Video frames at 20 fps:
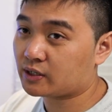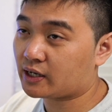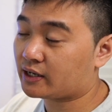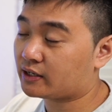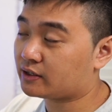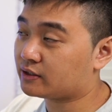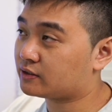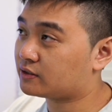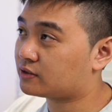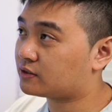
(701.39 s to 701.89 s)

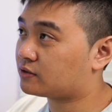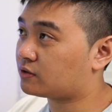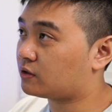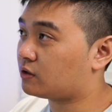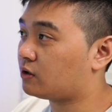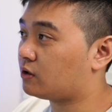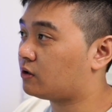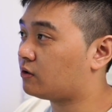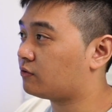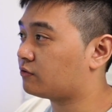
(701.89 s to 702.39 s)
case
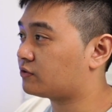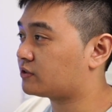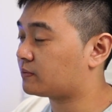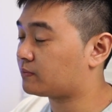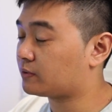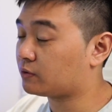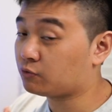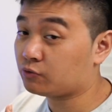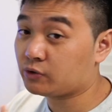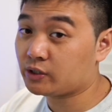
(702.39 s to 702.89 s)
of
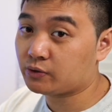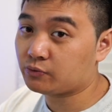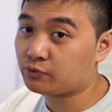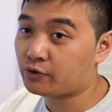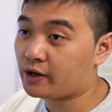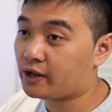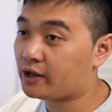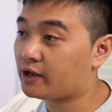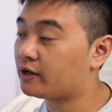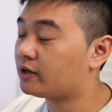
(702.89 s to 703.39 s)
something really
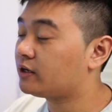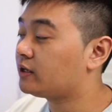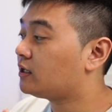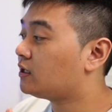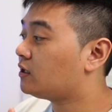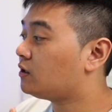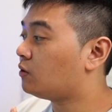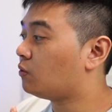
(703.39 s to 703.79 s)
rare